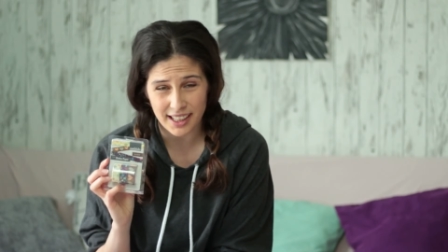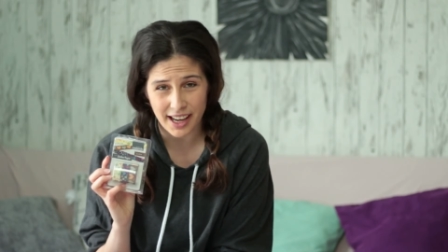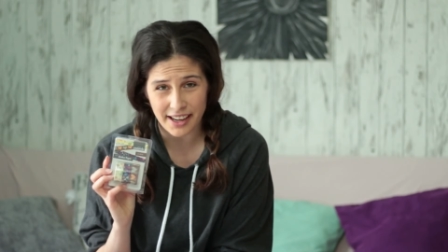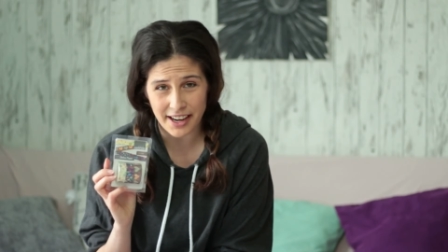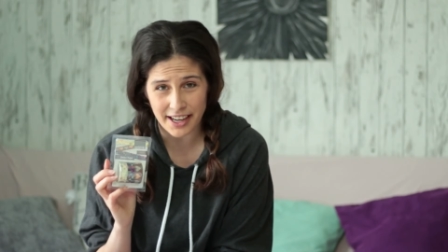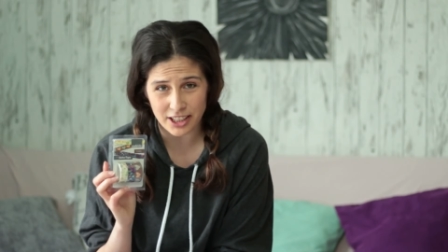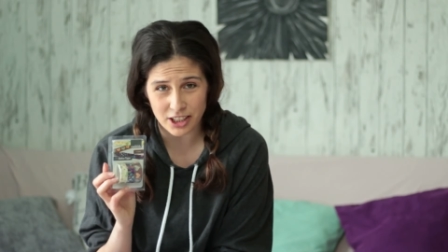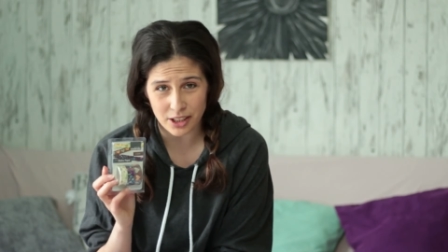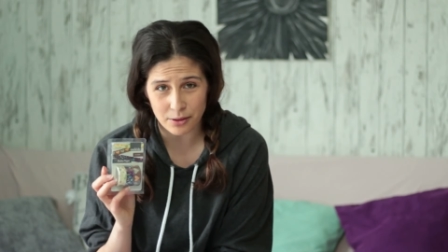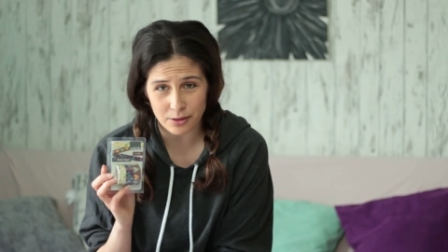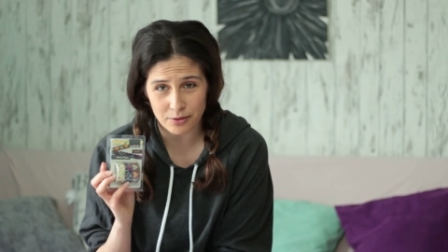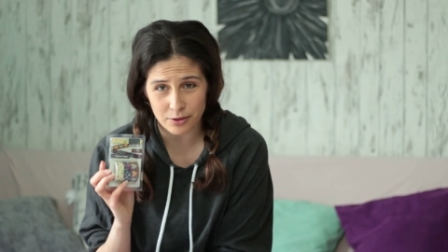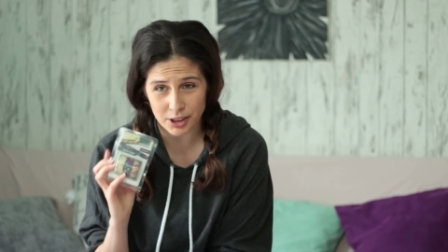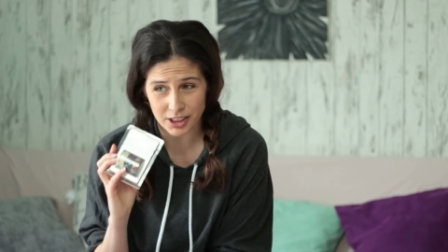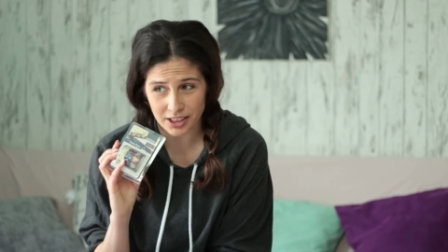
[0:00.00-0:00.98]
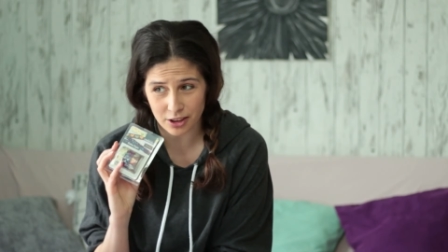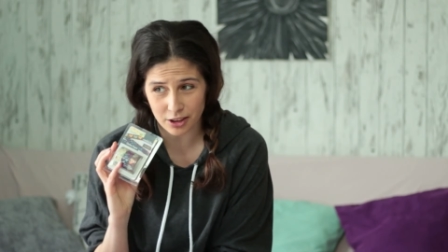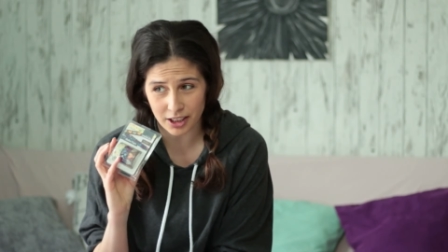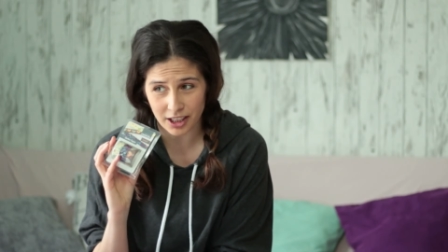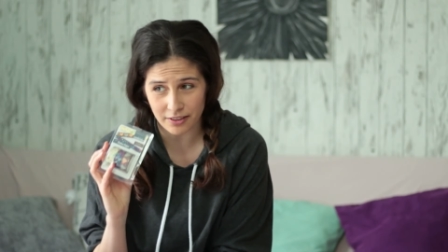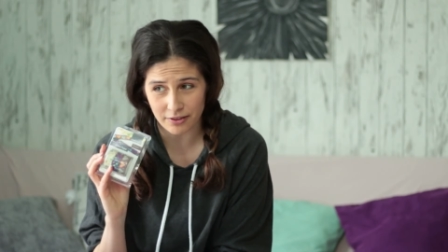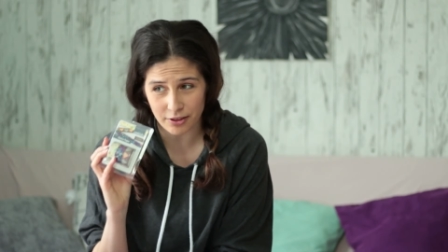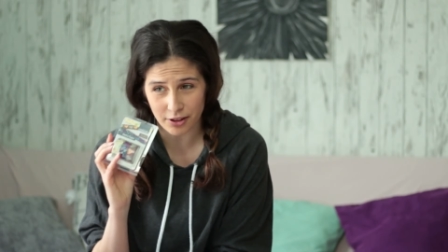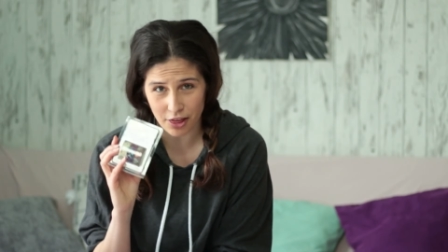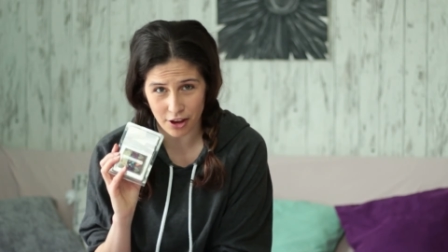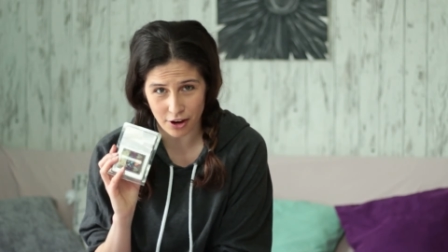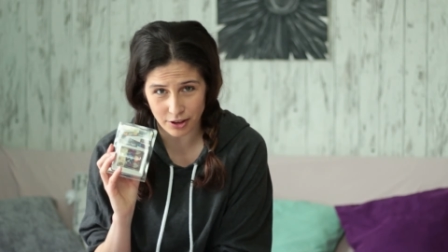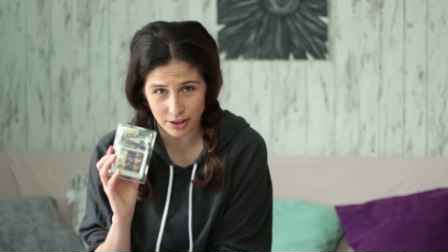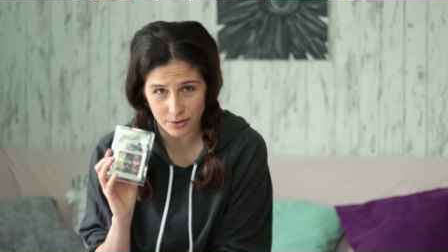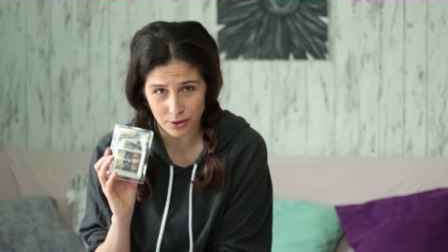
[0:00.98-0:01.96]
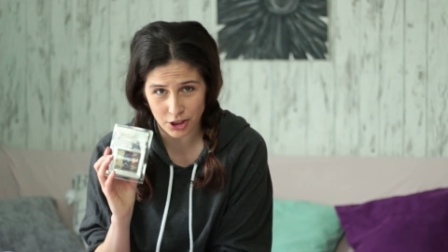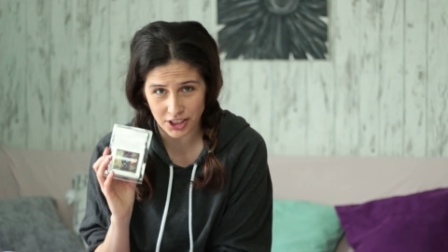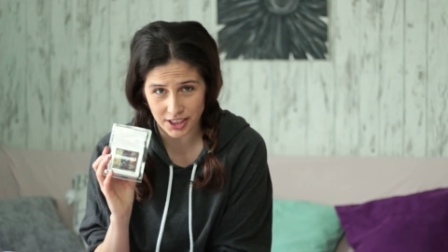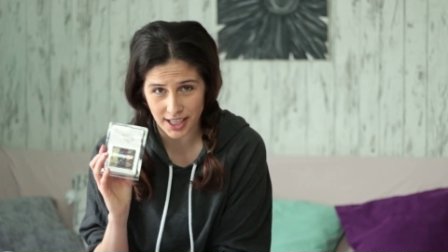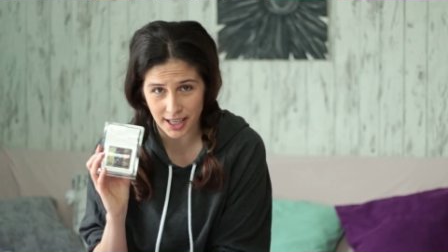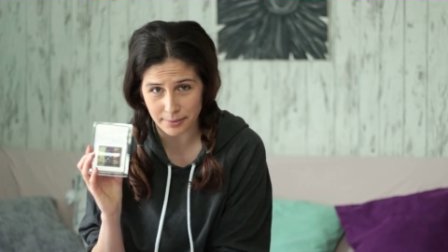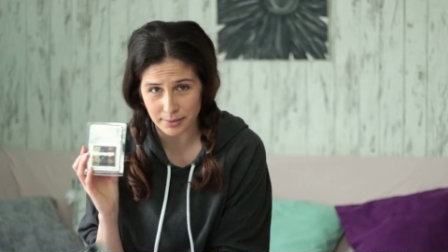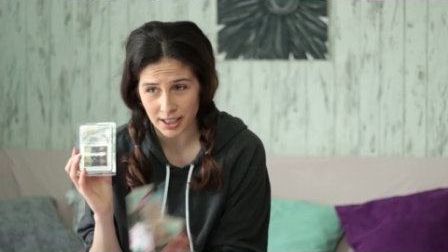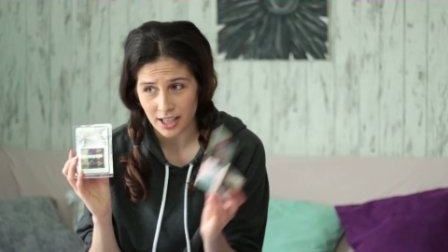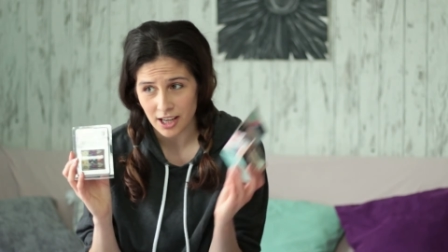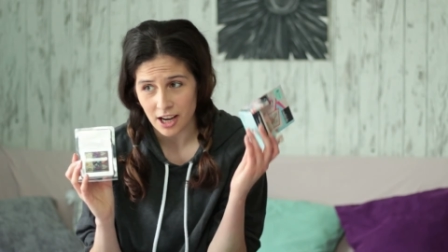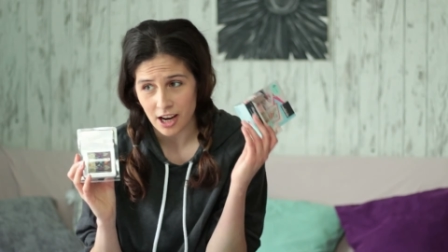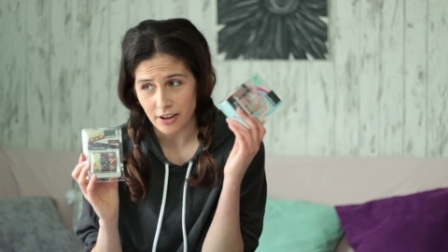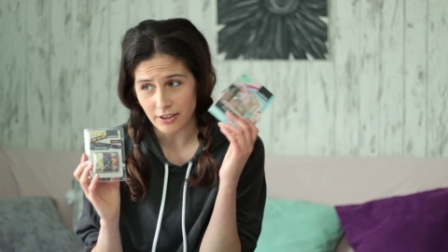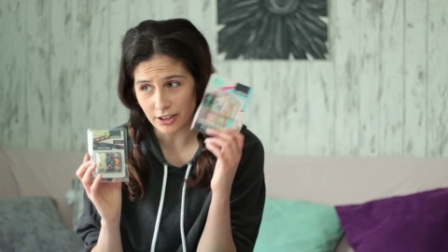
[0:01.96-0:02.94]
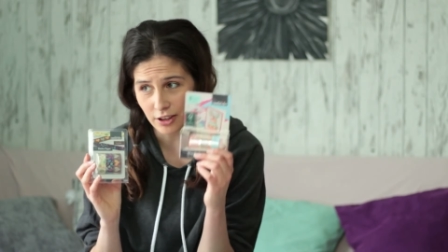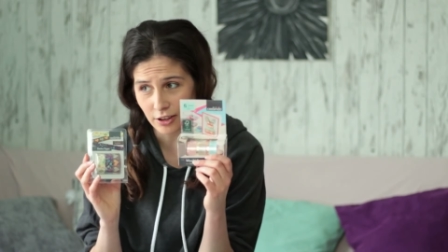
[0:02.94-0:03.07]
And actually I wasn't looking for those washi tape, I was